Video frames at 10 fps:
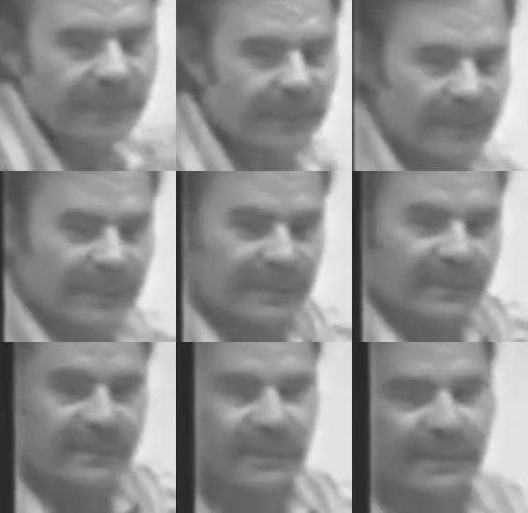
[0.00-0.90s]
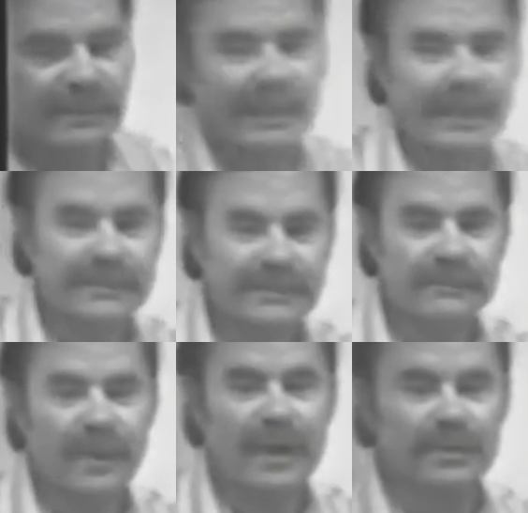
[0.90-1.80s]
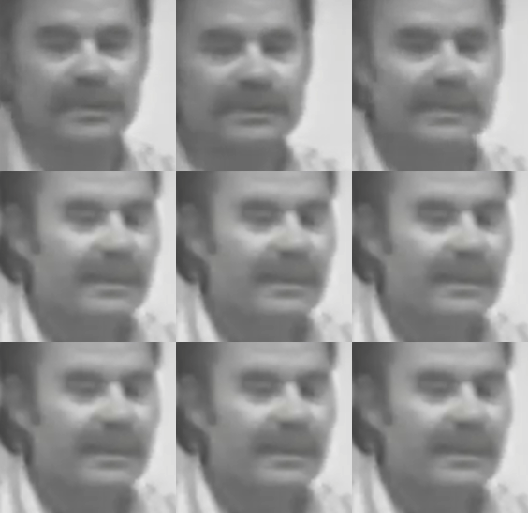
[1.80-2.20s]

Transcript: that it has its uh, glass fibers,